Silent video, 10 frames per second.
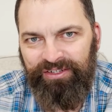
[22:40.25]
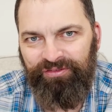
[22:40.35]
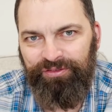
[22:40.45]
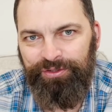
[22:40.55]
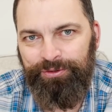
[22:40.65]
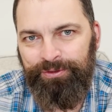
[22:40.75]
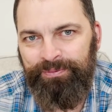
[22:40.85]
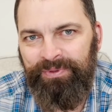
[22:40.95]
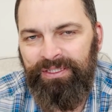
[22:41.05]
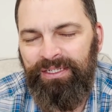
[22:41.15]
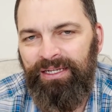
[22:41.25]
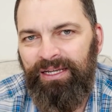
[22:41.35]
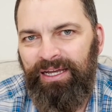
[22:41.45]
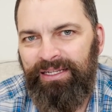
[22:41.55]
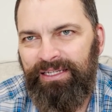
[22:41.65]
fuel,
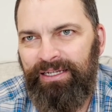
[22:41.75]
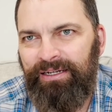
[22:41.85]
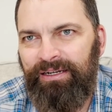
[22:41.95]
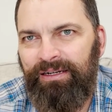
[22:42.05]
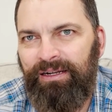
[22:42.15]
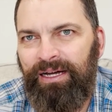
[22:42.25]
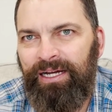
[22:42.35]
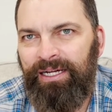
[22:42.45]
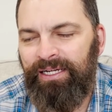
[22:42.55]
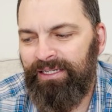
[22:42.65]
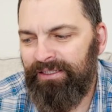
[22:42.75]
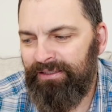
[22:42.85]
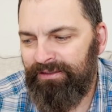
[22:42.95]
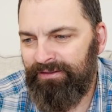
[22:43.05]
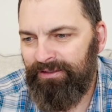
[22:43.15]
and then I